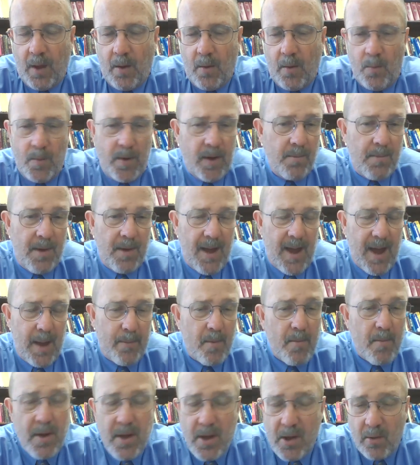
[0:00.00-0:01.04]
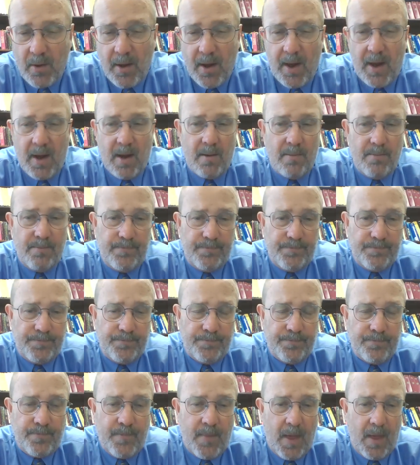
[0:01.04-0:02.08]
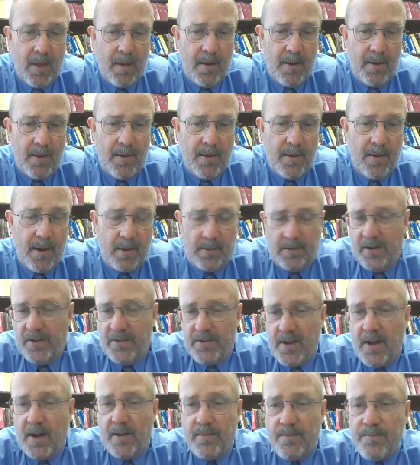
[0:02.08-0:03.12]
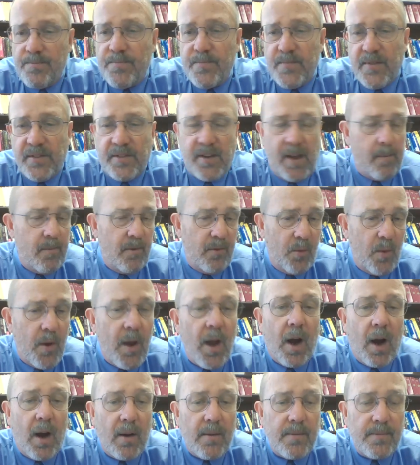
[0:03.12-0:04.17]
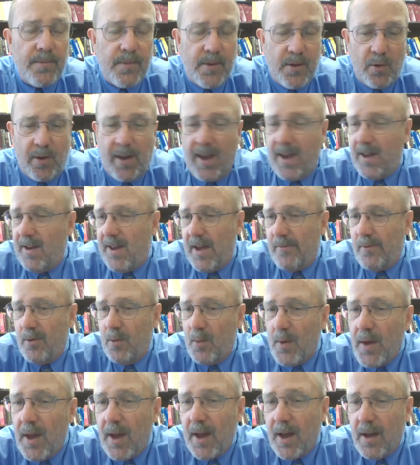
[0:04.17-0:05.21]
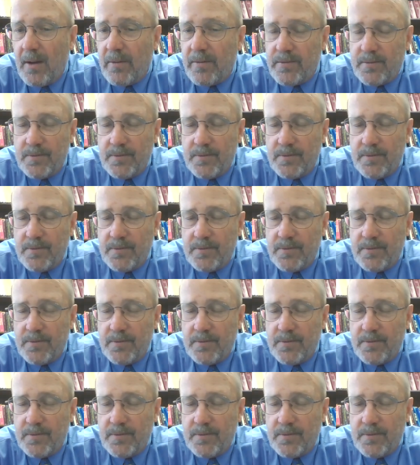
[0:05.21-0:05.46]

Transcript: We can be happy, but you can't. At least not the same as we are. You can't have what we have.